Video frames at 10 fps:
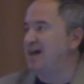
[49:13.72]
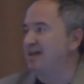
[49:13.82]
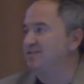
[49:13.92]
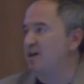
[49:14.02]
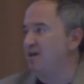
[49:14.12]

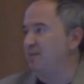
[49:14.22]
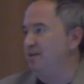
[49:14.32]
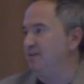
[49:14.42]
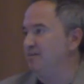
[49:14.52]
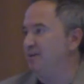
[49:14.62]
taxonomy.
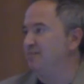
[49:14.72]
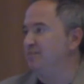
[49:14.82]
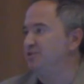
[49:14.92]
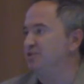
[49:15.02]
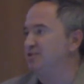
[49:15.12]
I
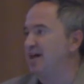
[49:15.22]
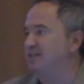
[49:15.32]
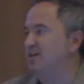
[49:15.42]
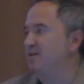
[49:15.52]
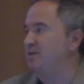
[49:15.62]
mentioned
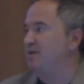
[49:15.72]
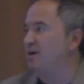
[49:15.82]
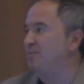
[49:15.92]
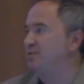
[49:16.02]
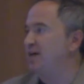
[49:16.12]
taxonomy a
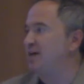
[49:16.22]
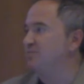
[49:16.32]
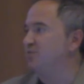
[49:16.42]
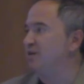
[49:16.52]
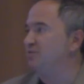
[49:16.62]
couple
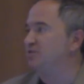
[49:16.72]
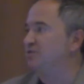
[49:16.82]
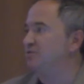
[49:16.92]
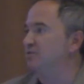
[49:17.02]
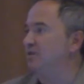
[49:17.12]
times when I
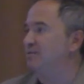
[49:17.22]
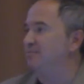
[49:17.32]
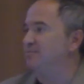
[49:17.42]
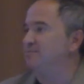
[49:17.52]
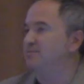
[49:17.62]
was
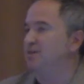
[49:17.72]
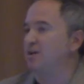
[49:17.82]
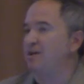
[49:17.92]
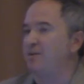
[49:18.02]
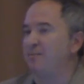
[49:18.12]

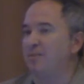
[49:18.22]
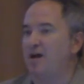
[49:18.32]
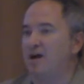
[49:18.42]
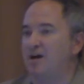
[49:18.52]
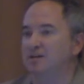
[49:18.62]
talking about
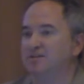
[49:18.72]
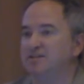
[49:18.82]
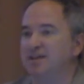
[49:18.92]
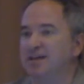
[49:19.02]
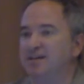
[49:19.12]

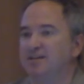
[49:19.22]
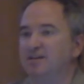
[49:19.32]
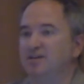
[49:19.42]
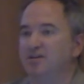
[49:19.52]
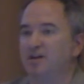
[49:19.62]
blogs
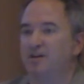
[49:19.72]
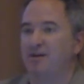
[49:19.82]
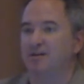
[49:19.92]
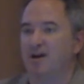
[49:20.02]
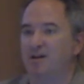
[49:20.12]
and talking
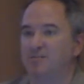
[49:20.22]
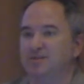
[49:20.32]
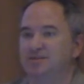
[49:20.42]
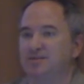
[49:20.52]
about documents.